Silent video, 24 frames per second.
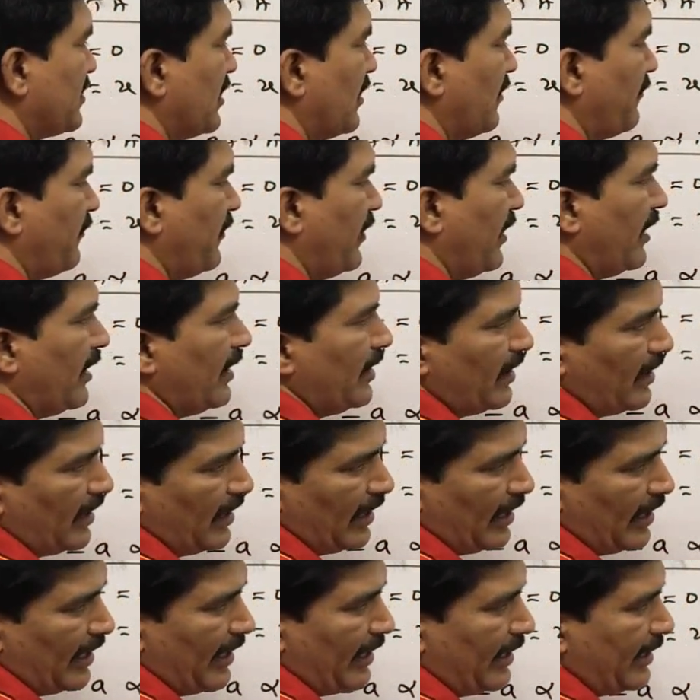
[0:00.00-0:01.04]
of a,
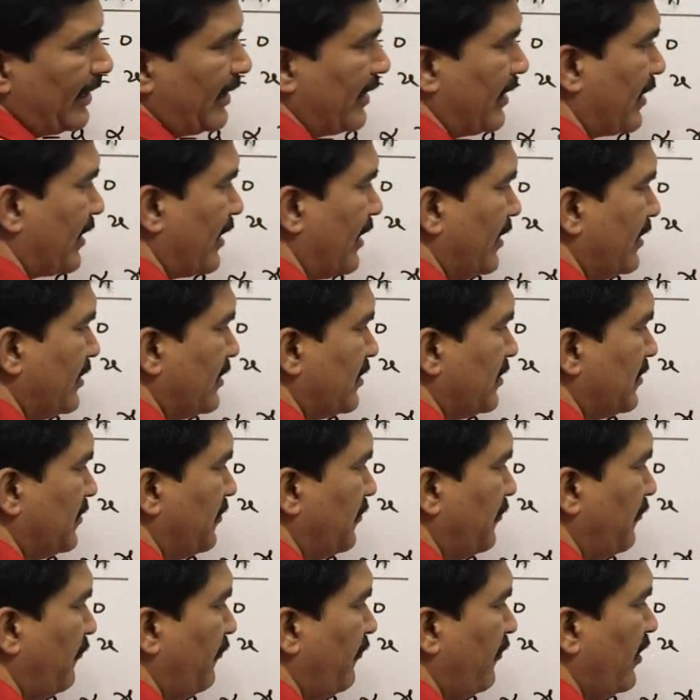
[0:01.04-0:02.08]
I can write
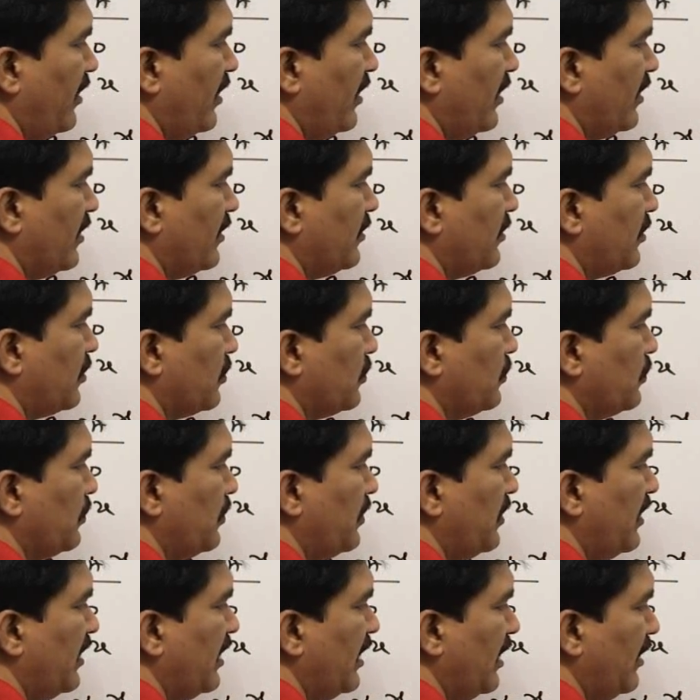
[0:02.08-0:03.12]
v into
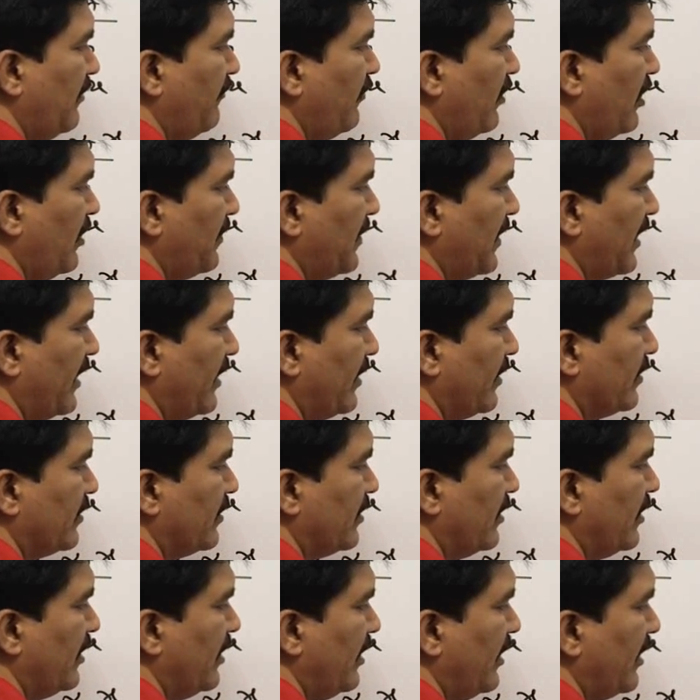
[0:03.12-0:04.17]
dv by
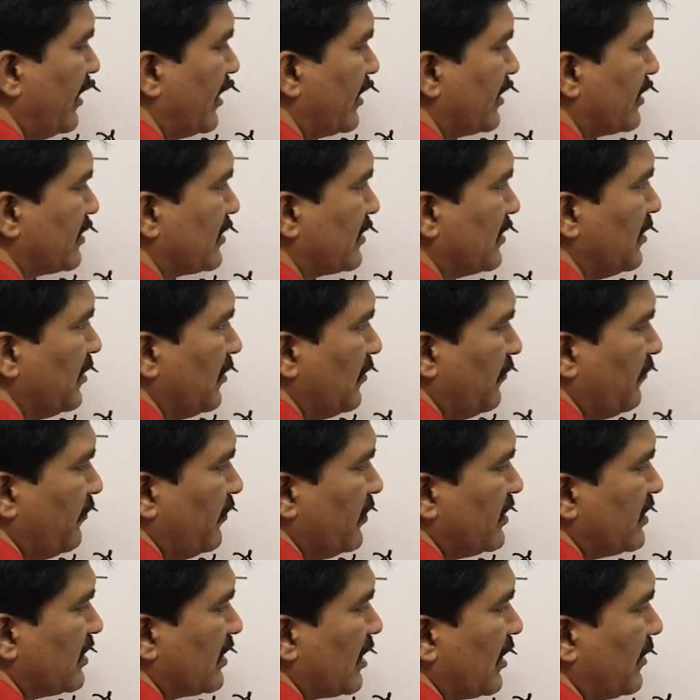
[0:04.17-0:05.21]
dx,
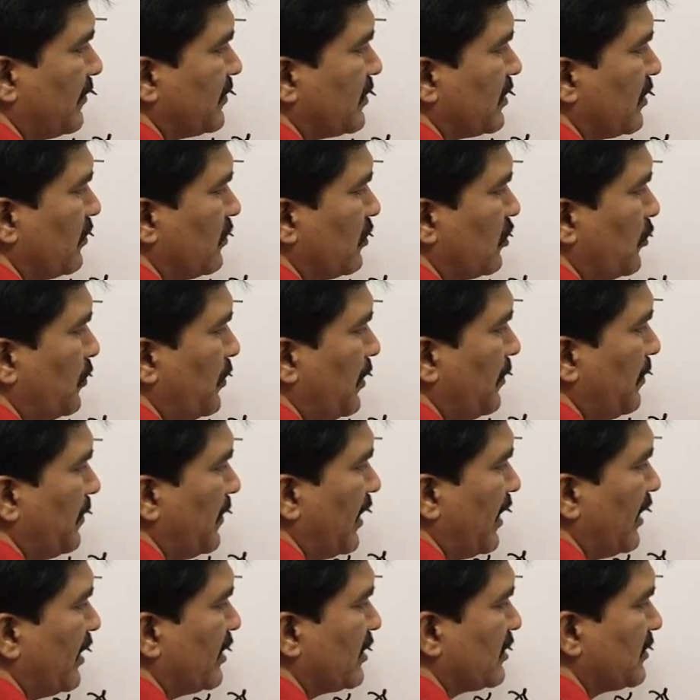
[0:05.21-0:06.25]
which comes out to be
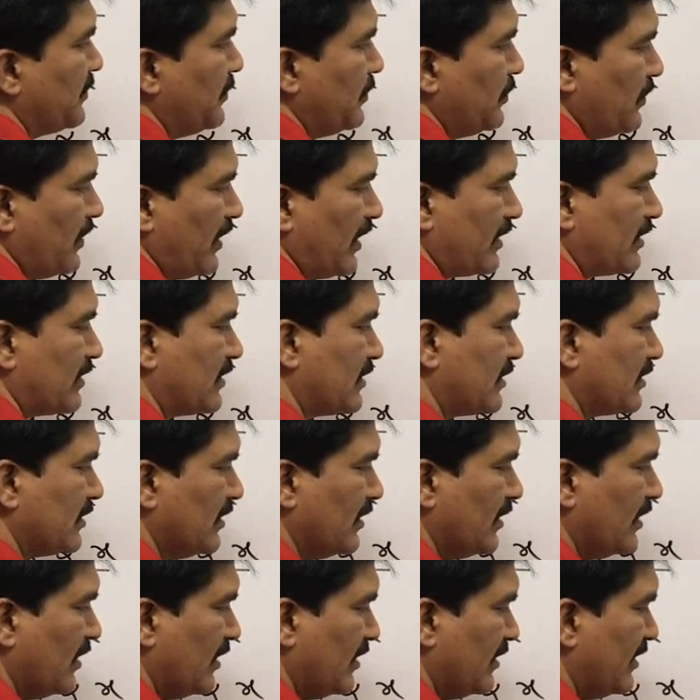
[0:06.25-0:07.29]
minus mu x.
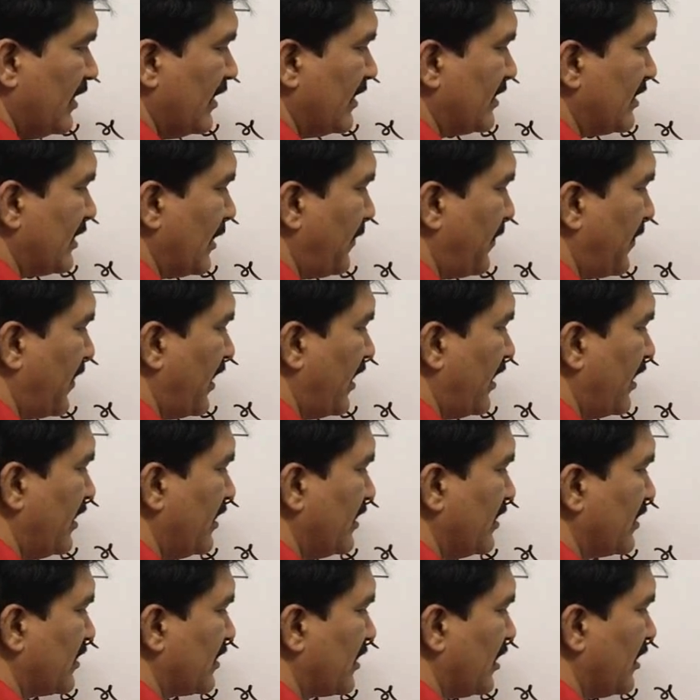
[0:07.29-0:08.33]
Then
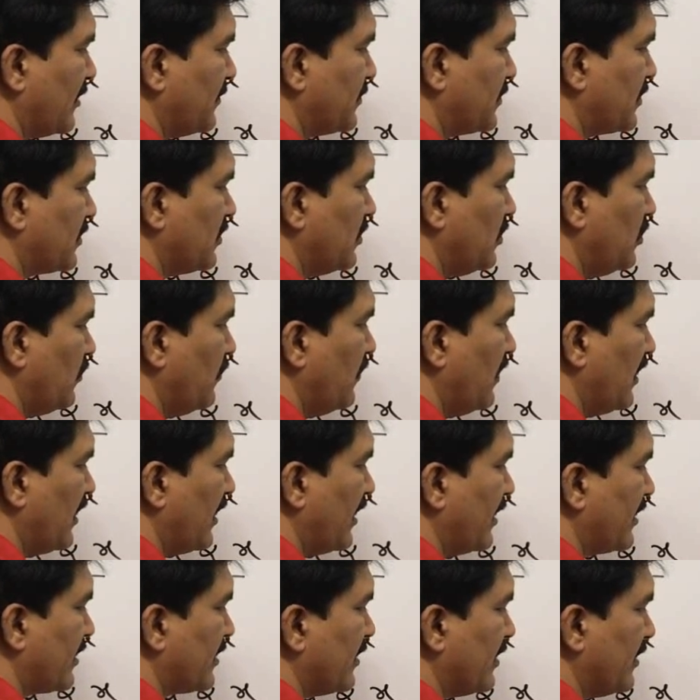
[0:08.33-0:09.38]
separating the terms you will
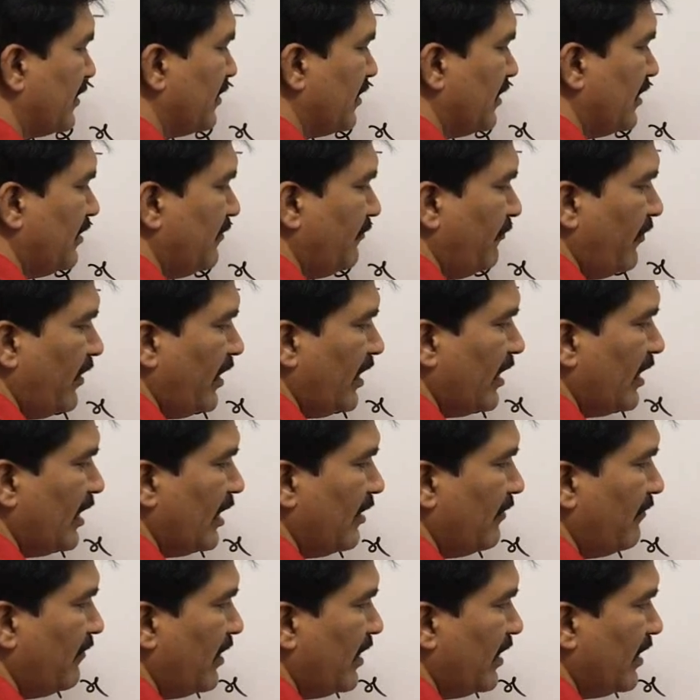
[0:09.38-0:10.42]
get it, v
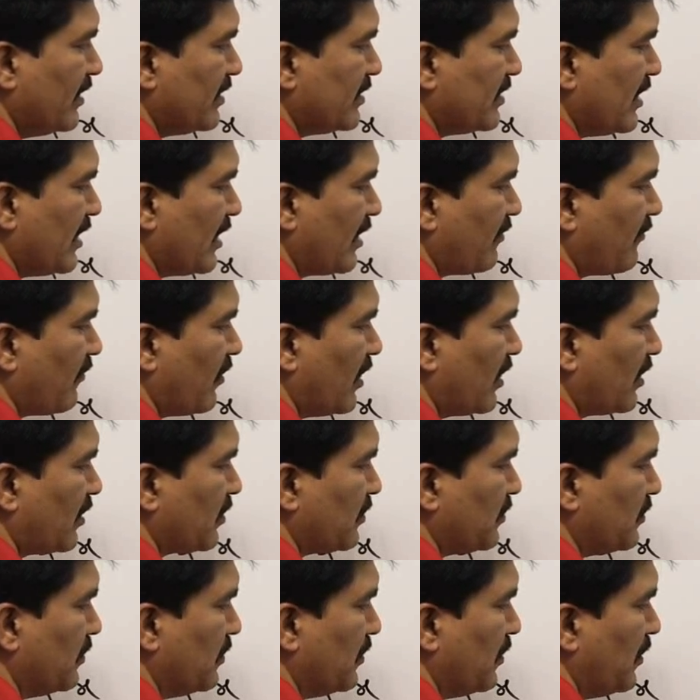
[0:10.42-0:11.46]
dv is equal
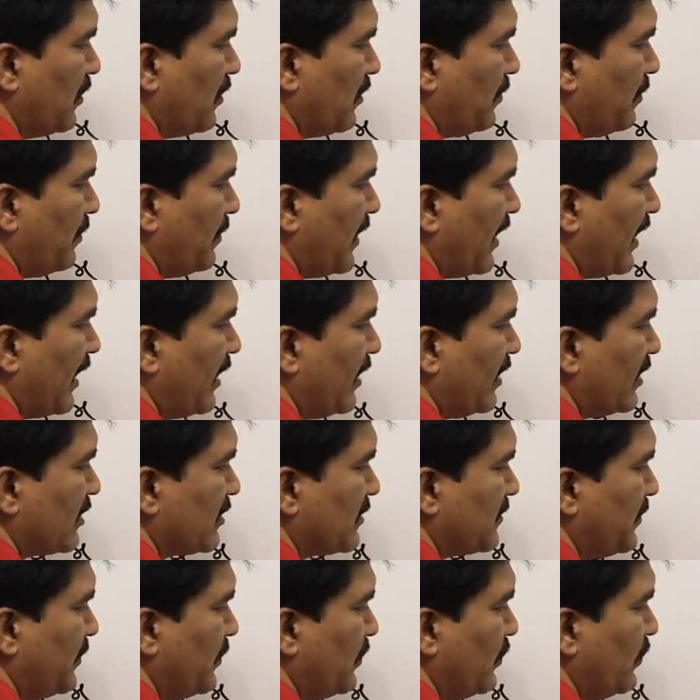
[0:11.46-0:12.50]
to
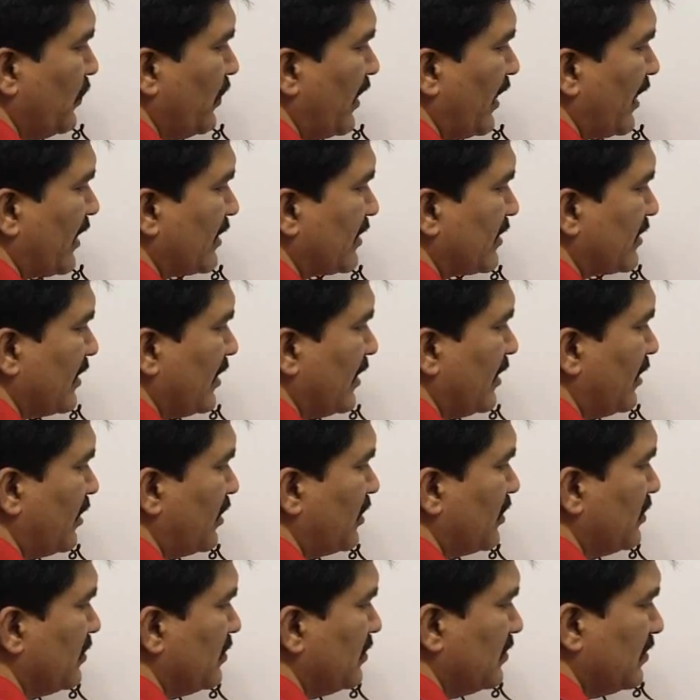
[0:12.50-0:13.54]
minus mu x
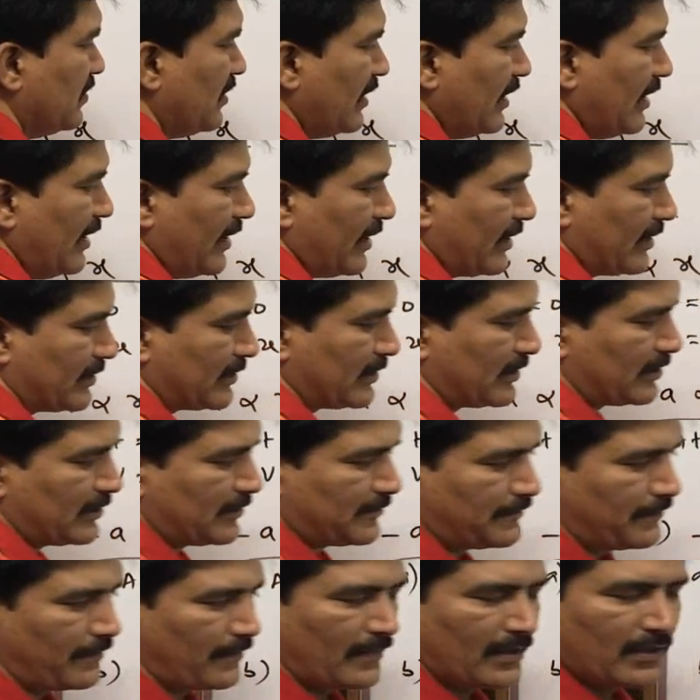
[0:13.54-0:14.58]
into dx.
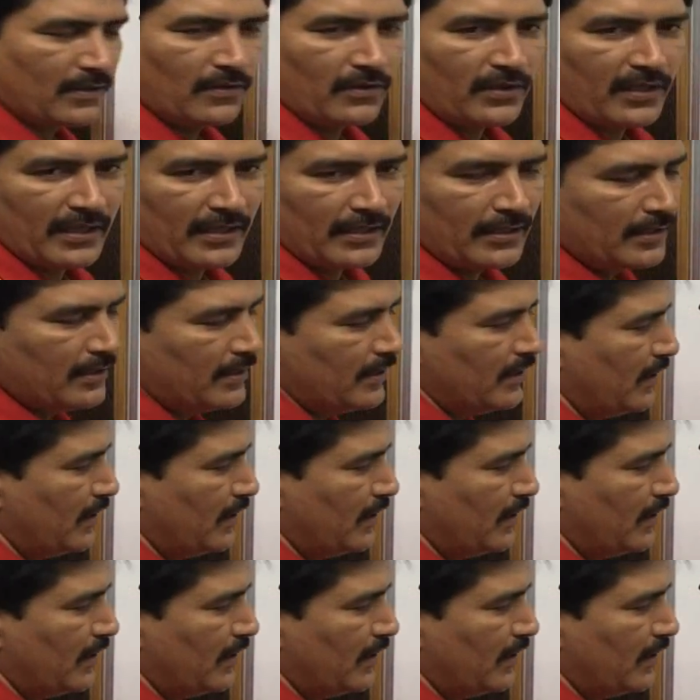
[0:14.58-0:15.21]
Okay?